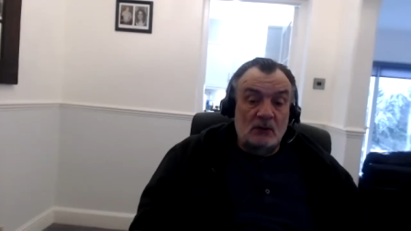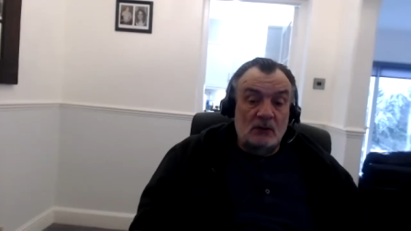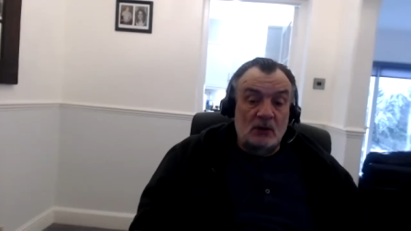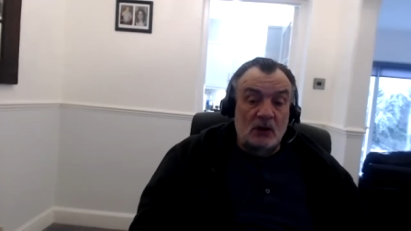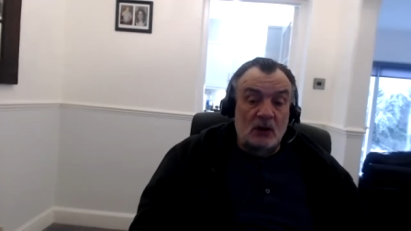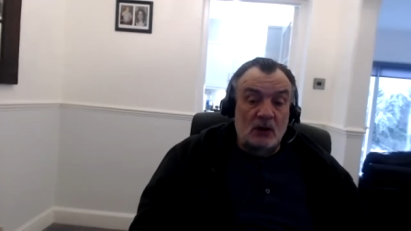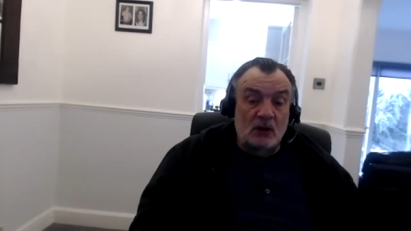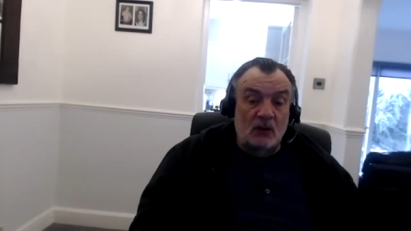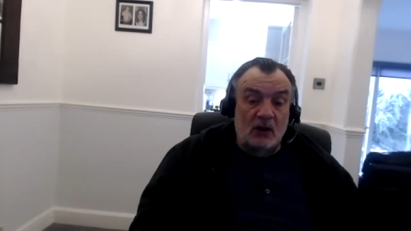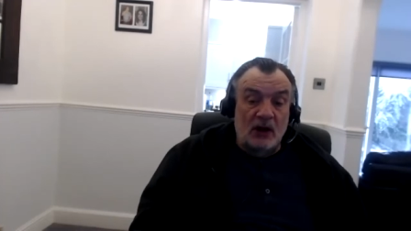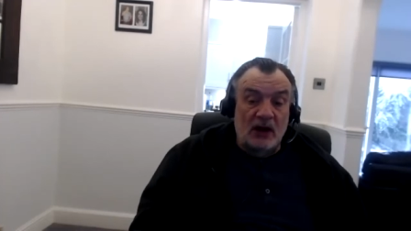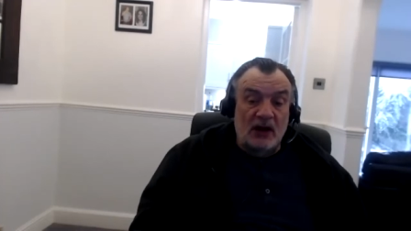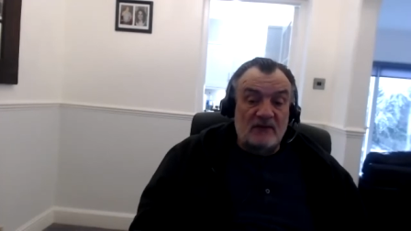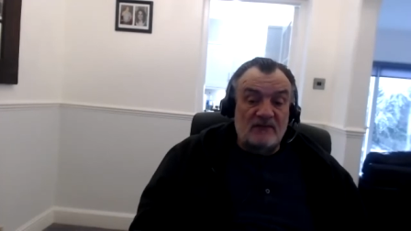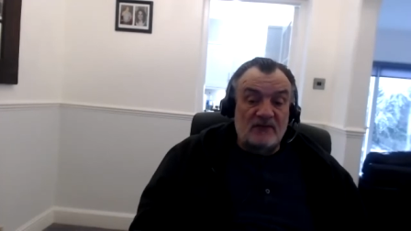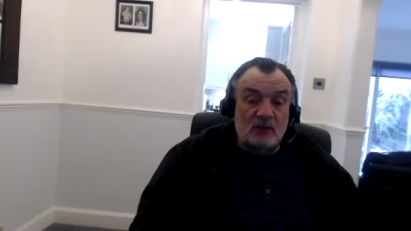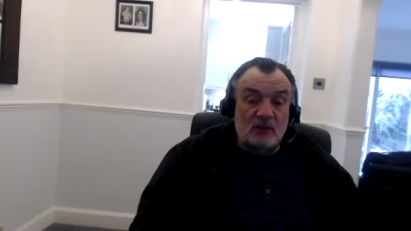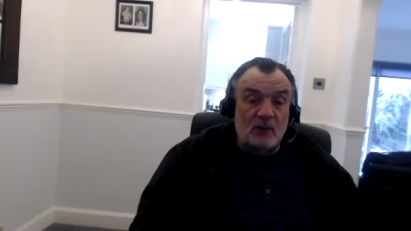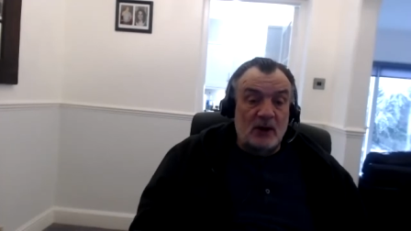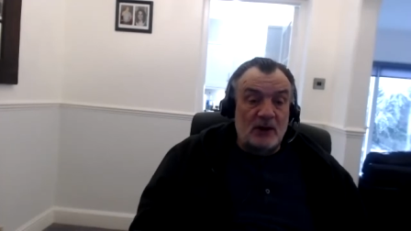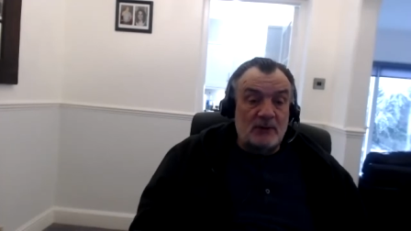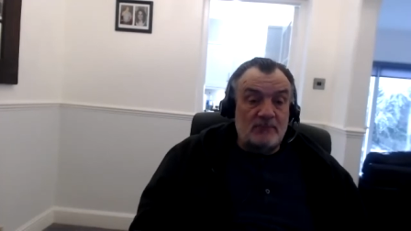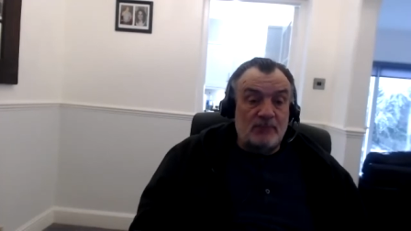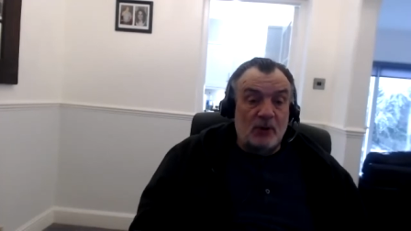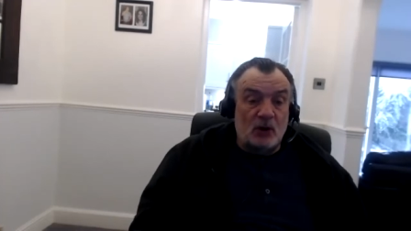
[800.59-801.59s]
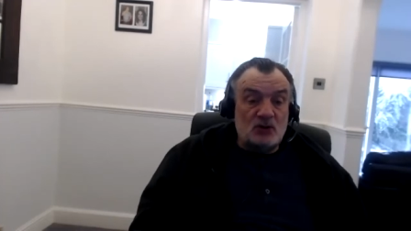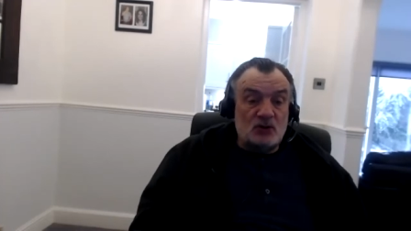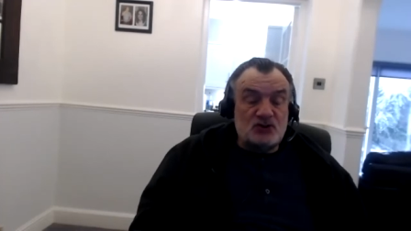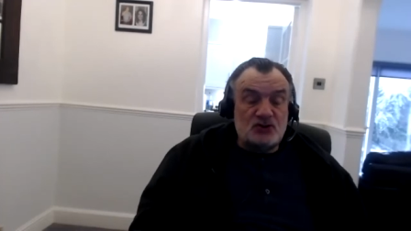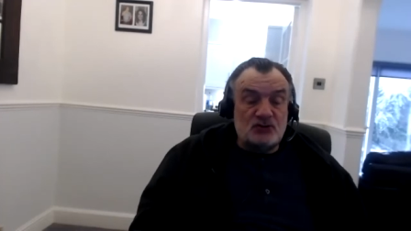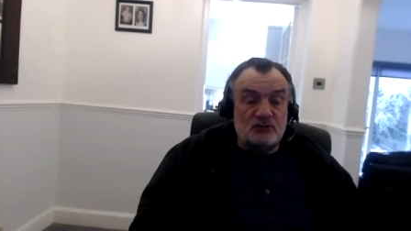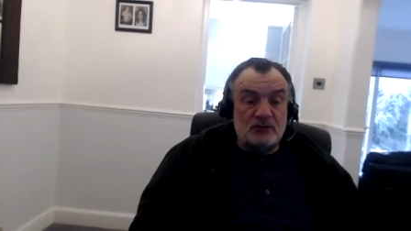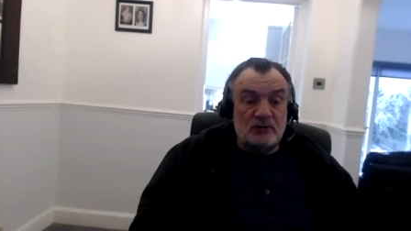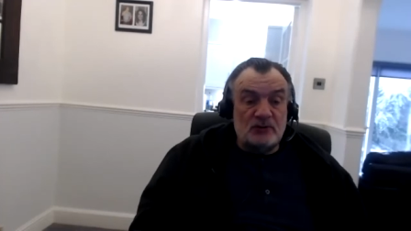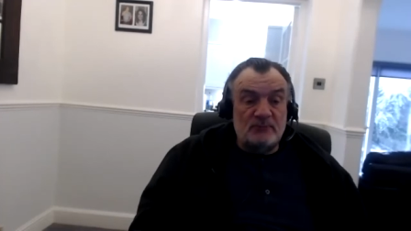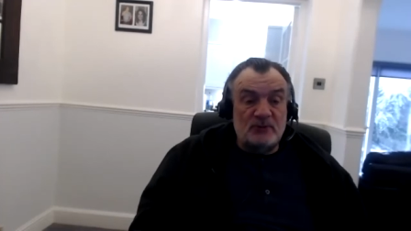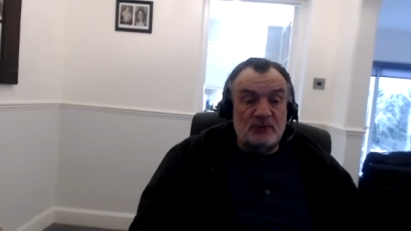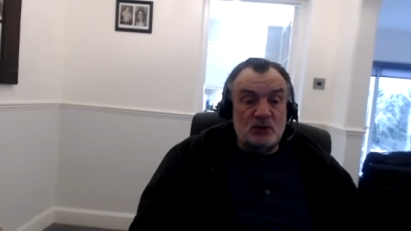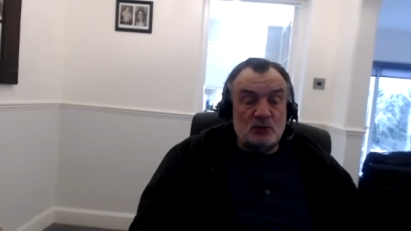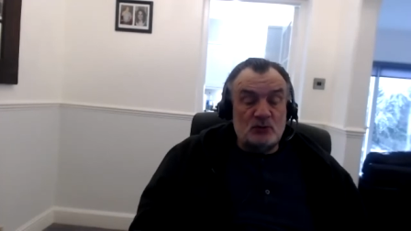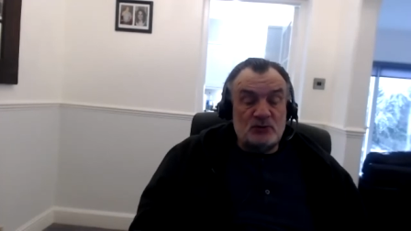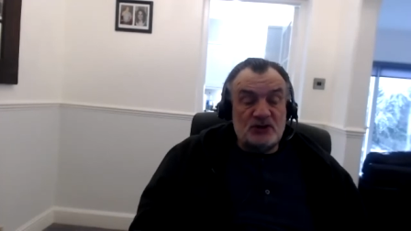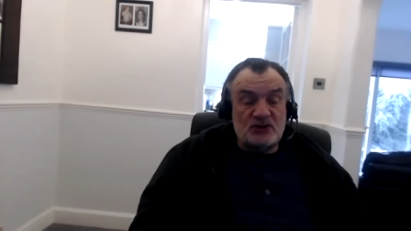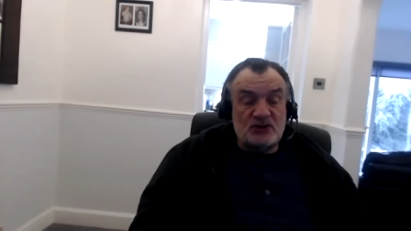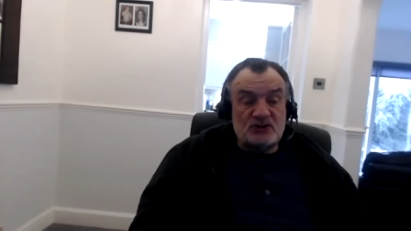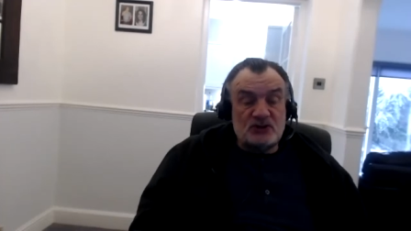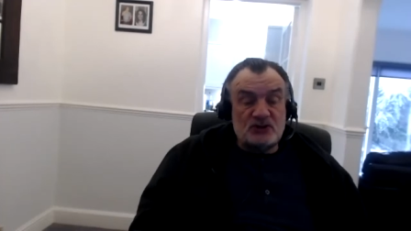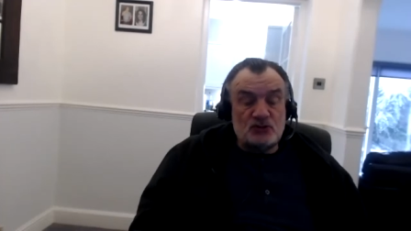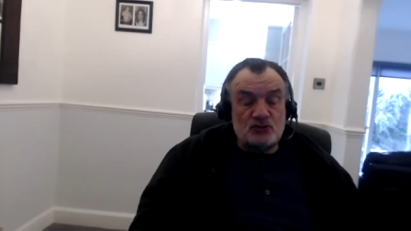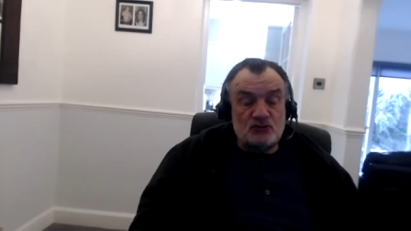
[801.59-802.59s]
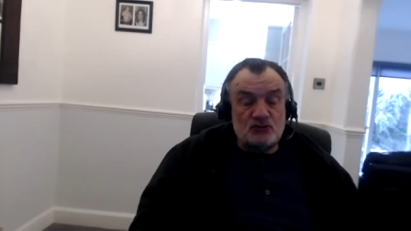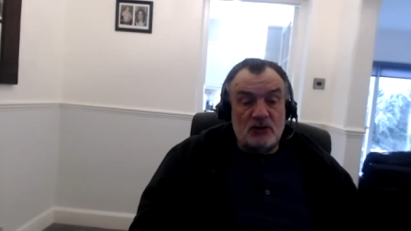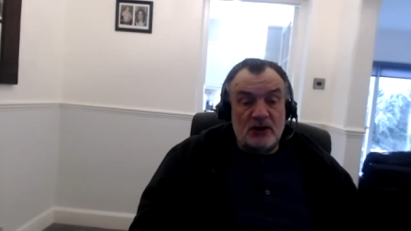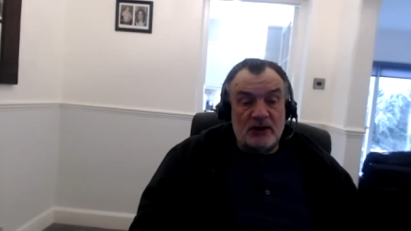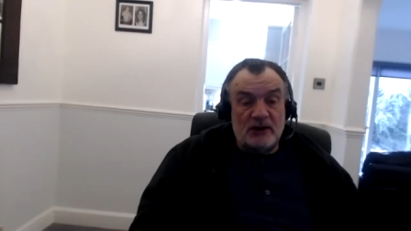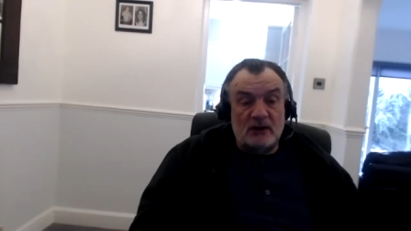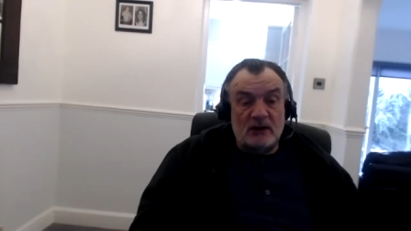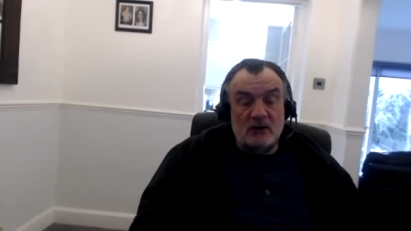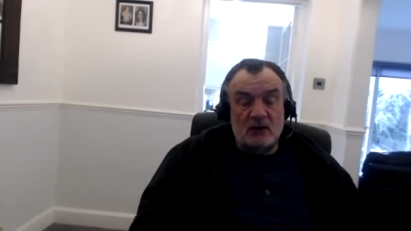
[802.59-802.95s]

a light heavyweight boxer and a middle distance runner.